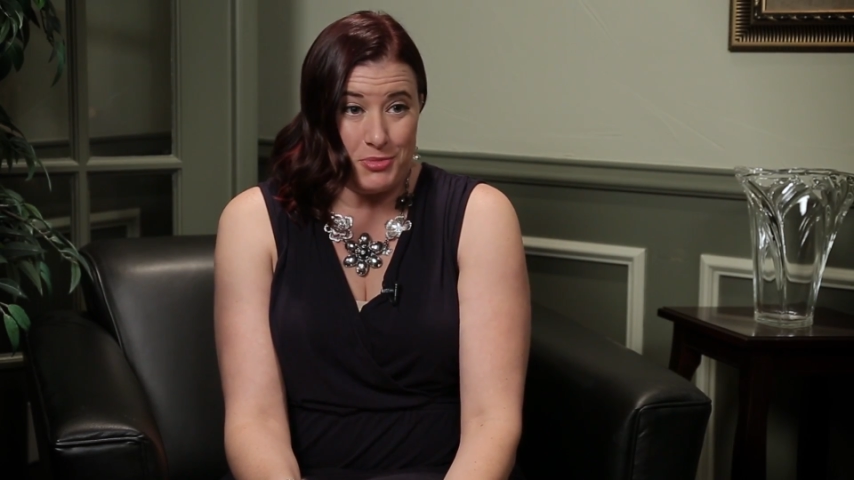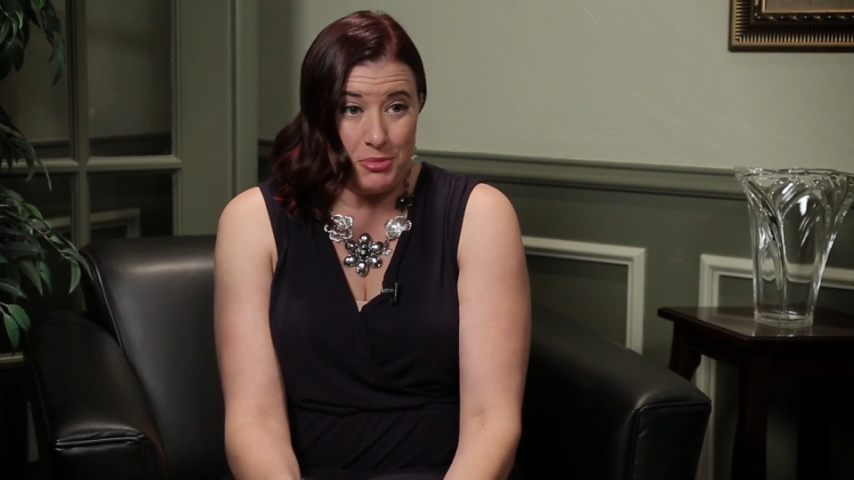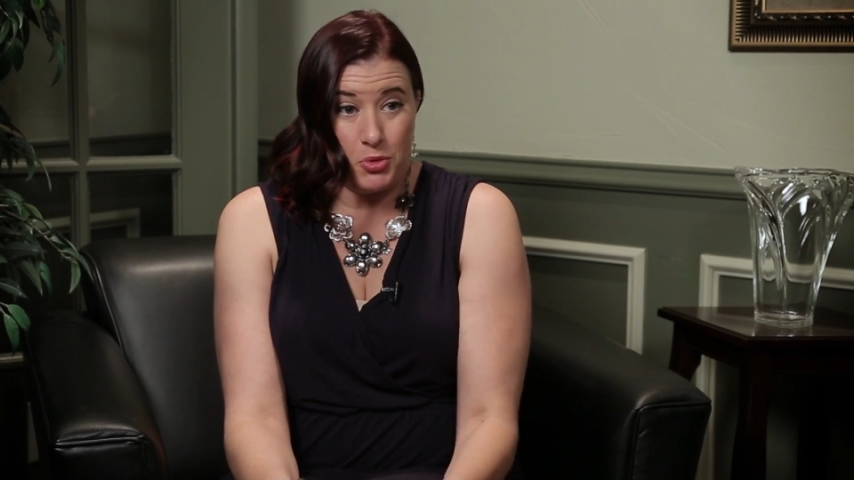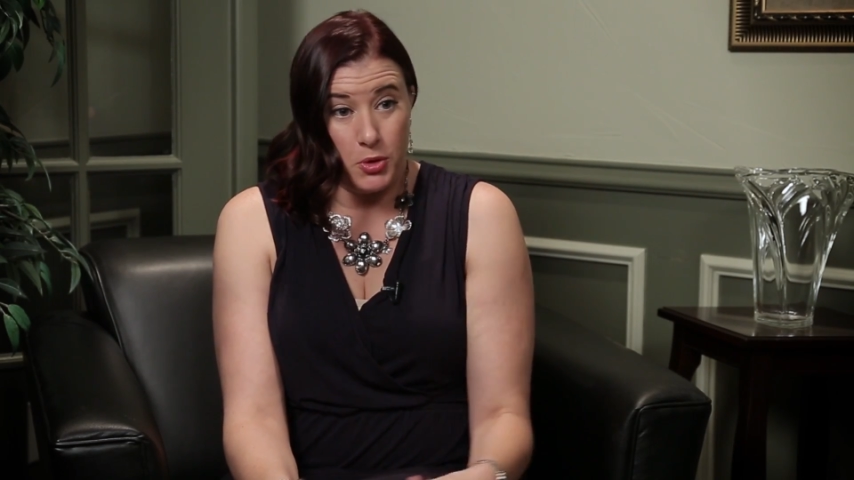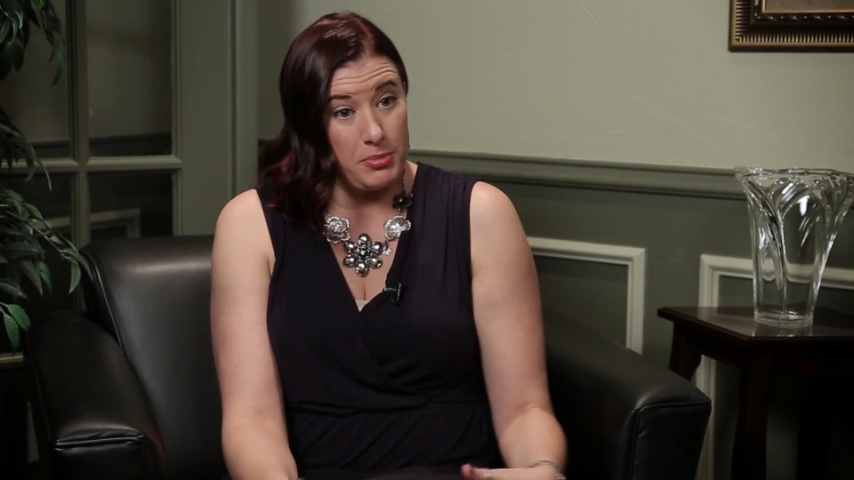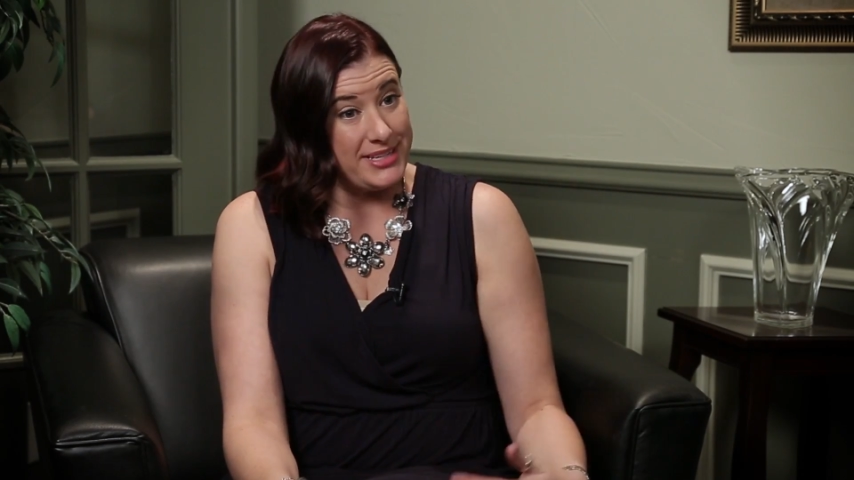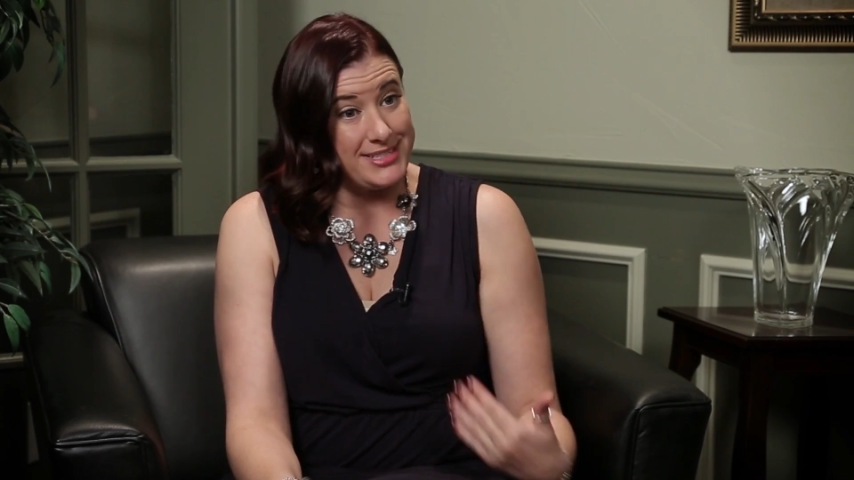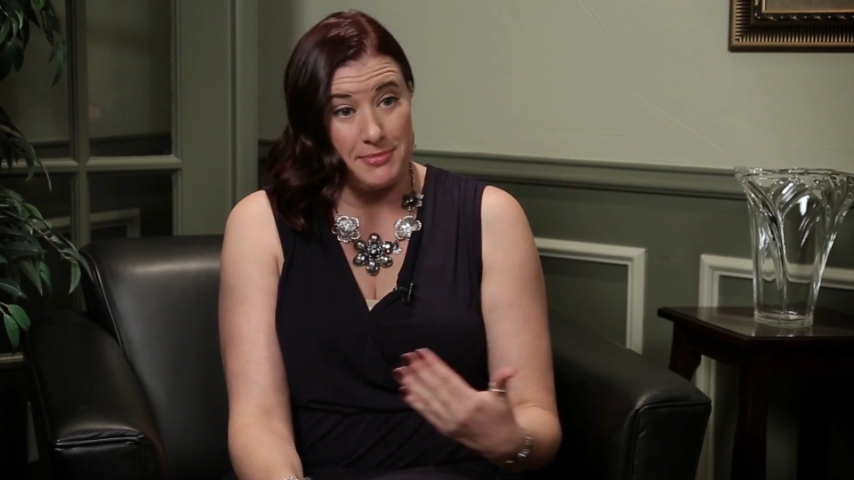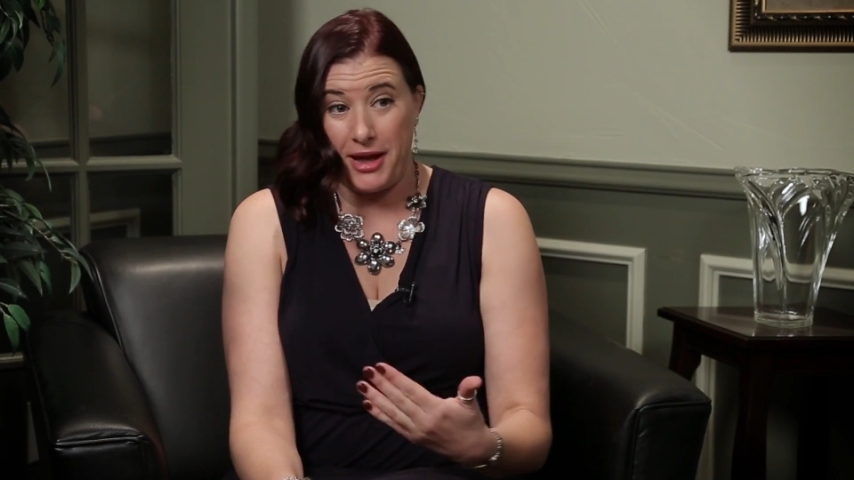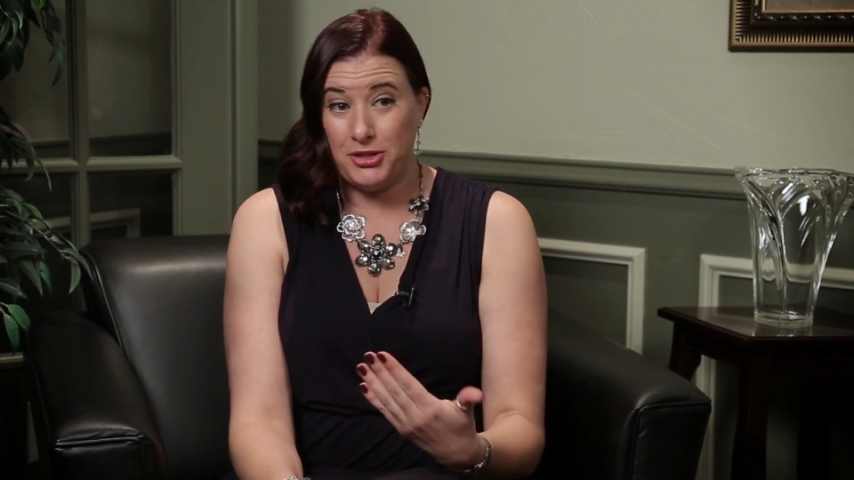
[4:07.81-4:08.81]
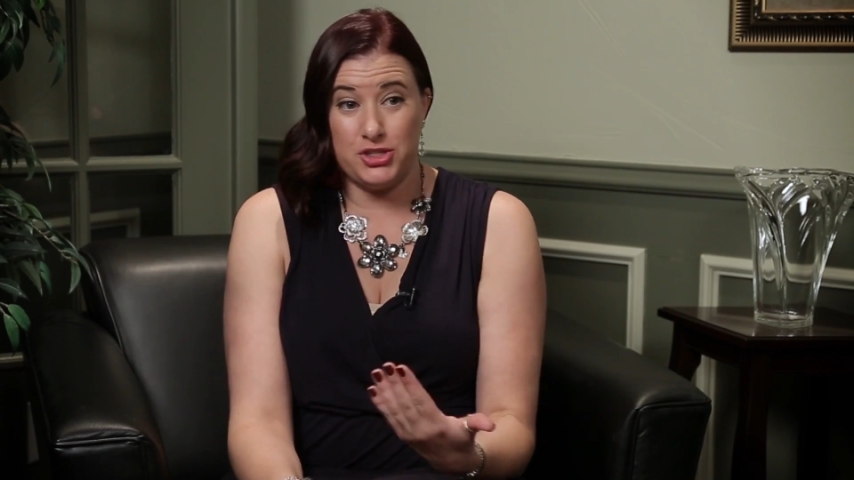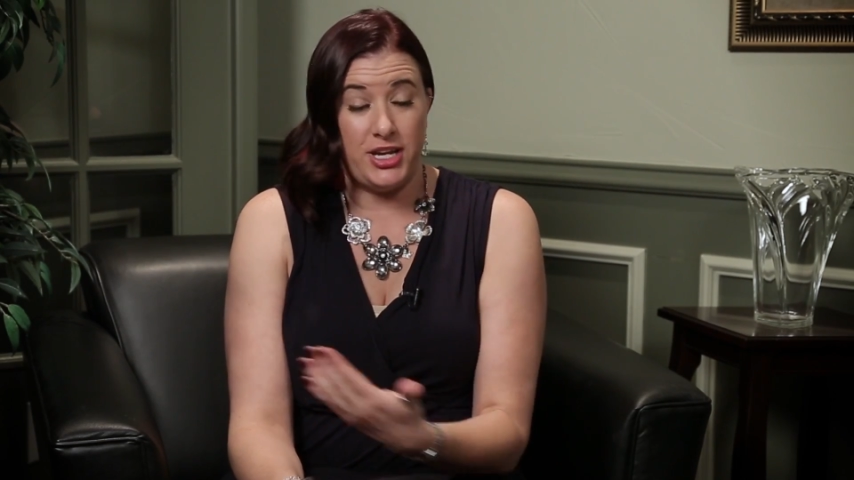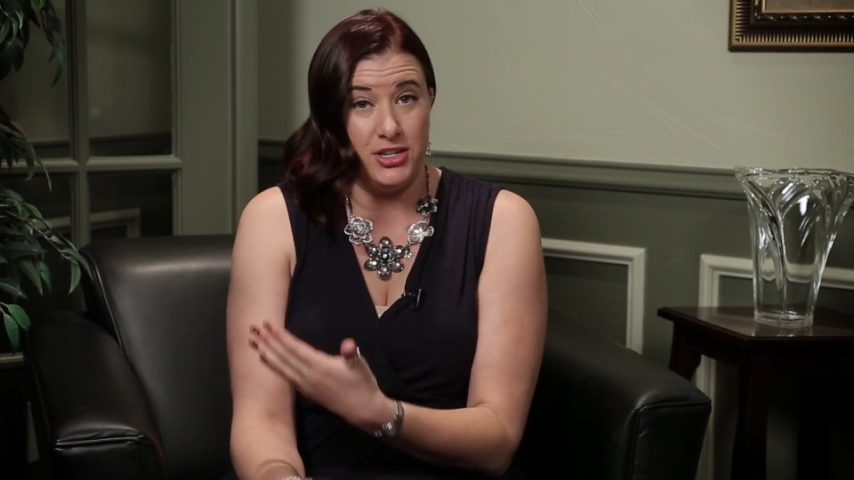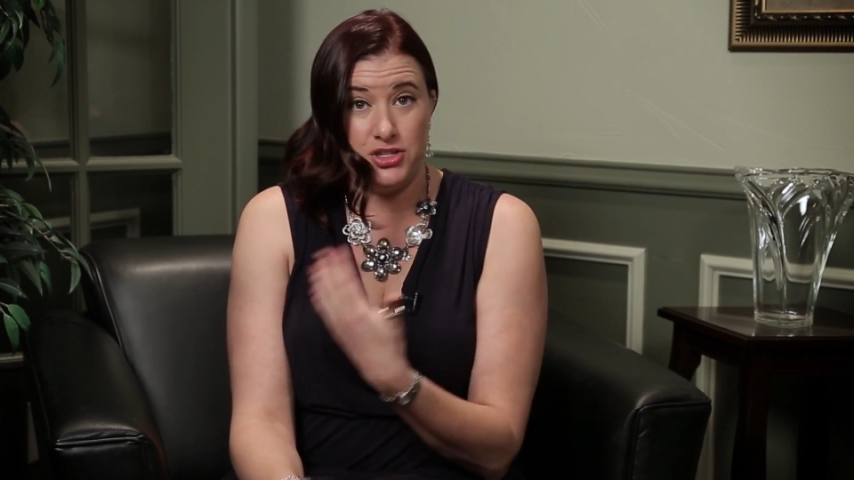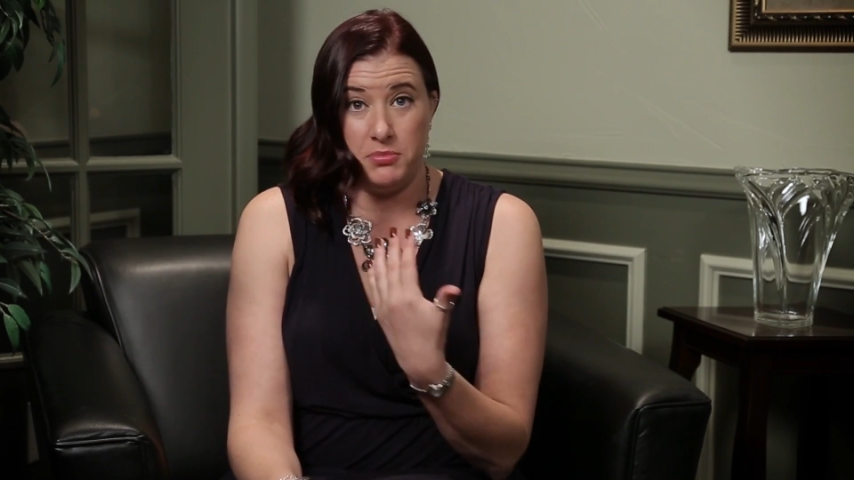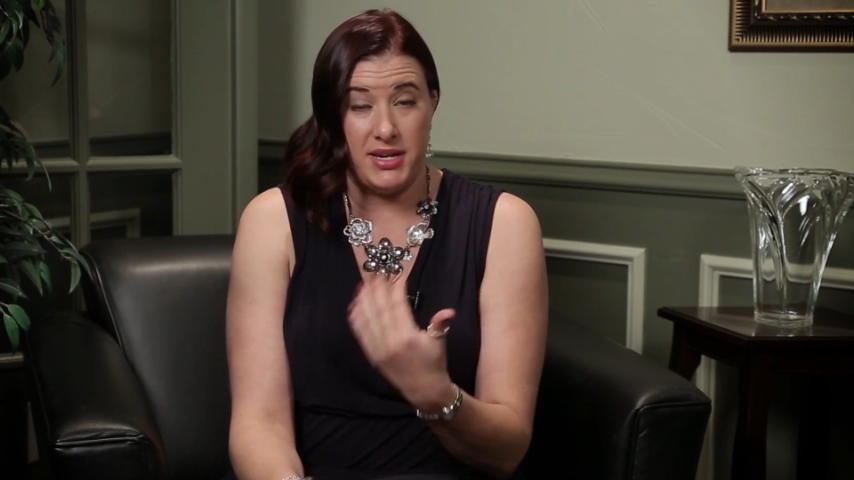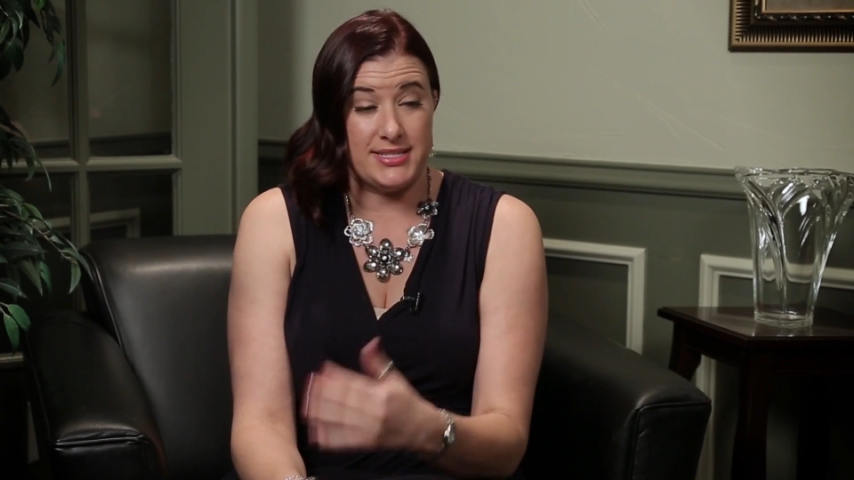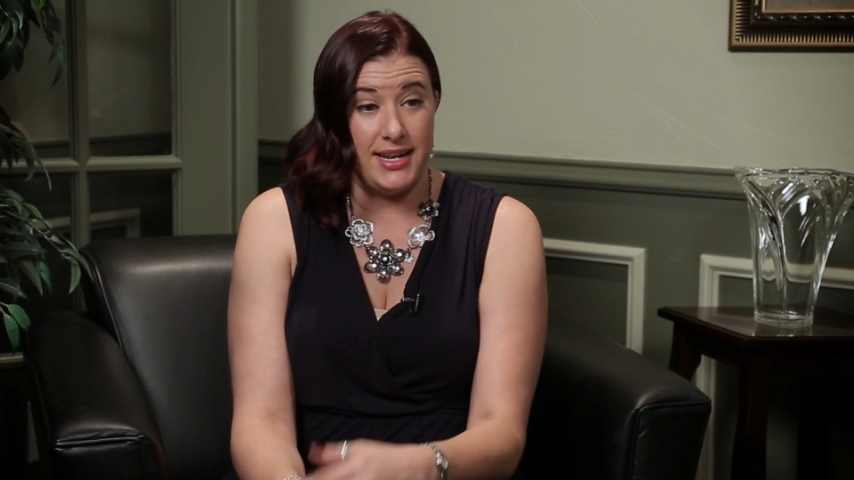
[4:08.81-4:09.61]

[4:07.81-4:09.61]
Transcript: to me pulling my stem out and changing my